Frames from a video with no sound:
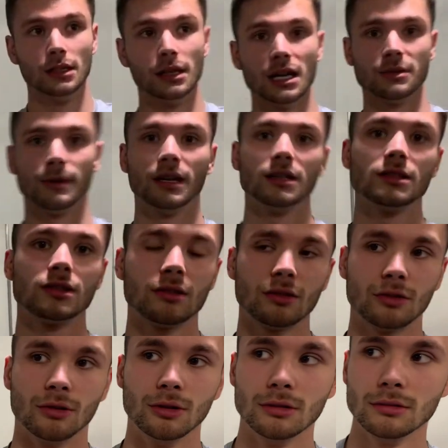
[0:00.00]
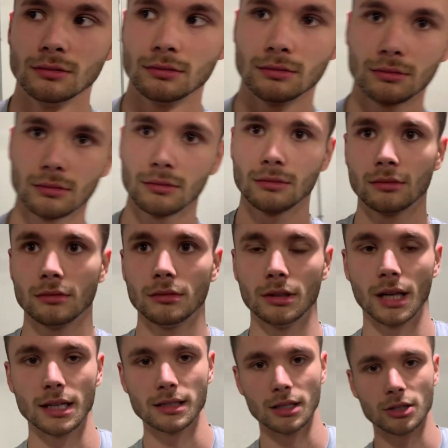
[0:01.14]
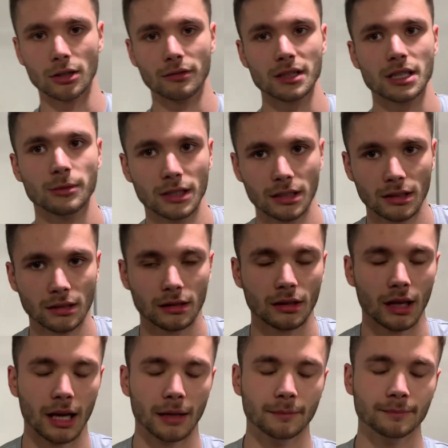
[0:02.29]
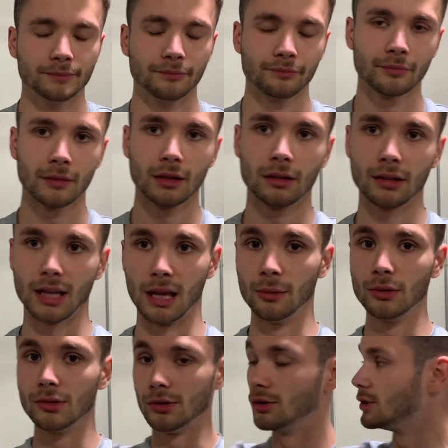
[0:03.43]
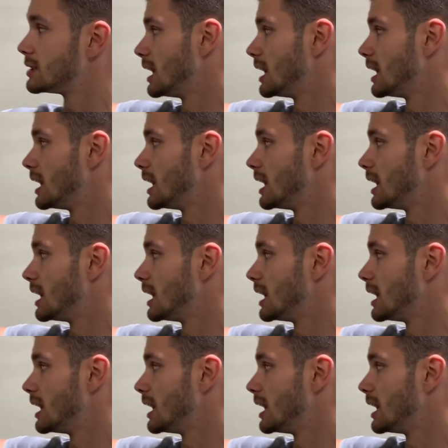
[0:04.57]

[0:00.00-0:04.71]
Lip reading: As well as doing your isolation, obviously, with the cables, use